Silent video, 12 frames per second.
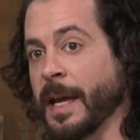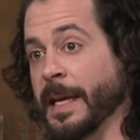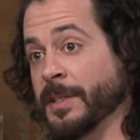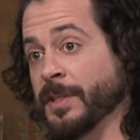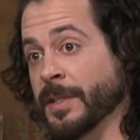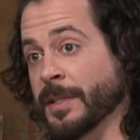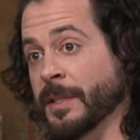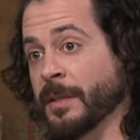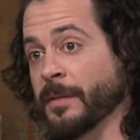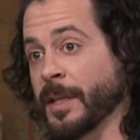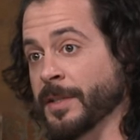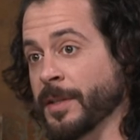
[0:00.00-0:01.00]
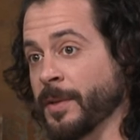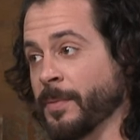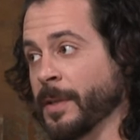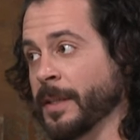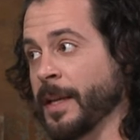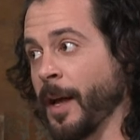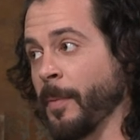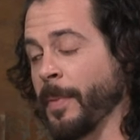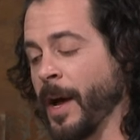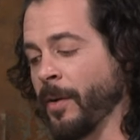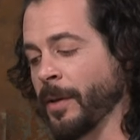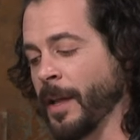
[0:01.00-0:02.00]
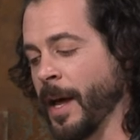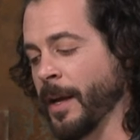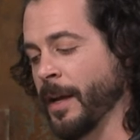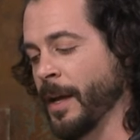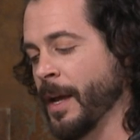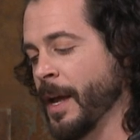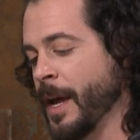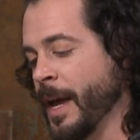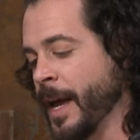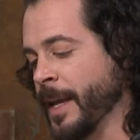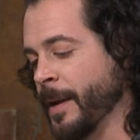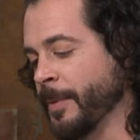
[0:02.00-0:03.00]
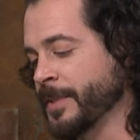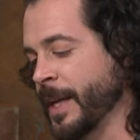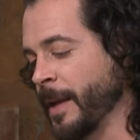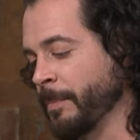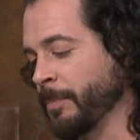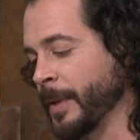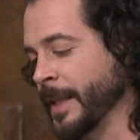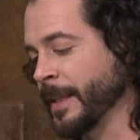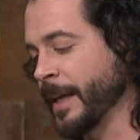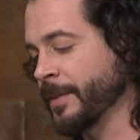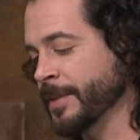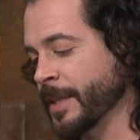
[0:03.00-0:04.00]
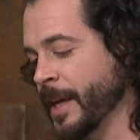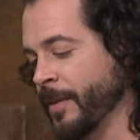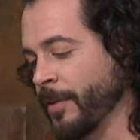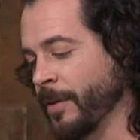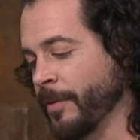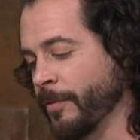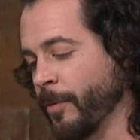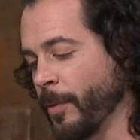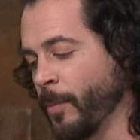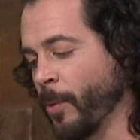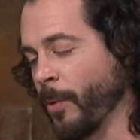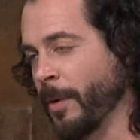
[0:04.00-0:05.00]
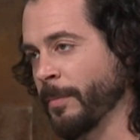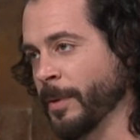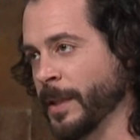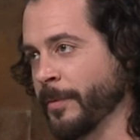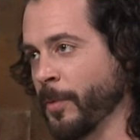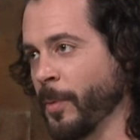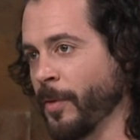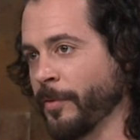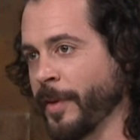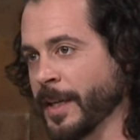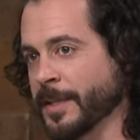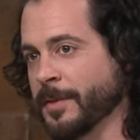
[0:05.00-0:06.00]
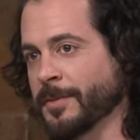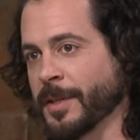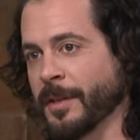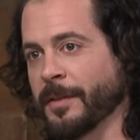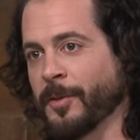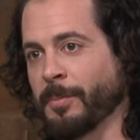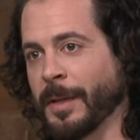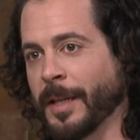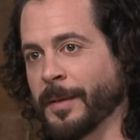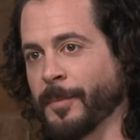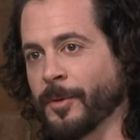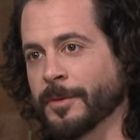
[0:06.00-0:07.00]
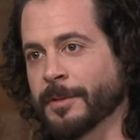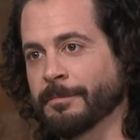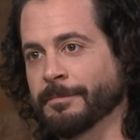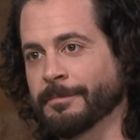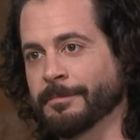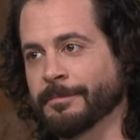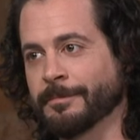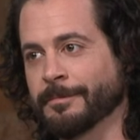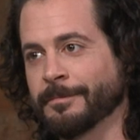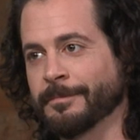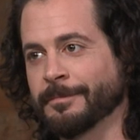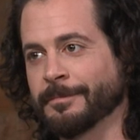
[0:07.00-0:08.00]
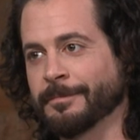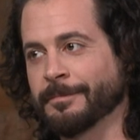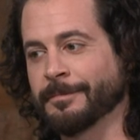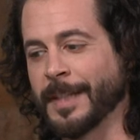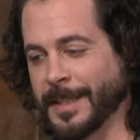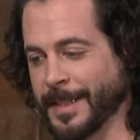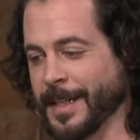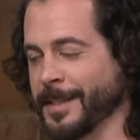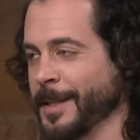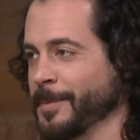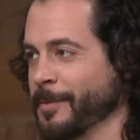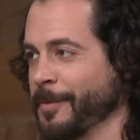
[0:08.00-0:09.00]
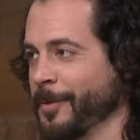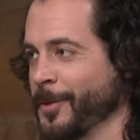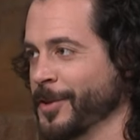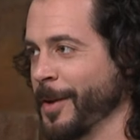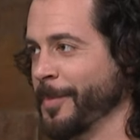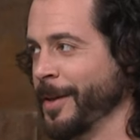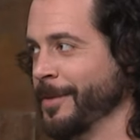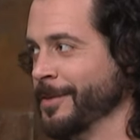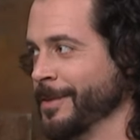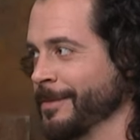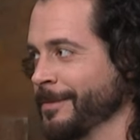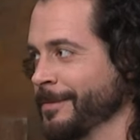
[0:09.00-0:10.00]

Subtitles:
edges. That's going to really help out a lot. And number 10, blend layers together for more believable effects using your blending modes. That's 10 tips for Photoshop beginners.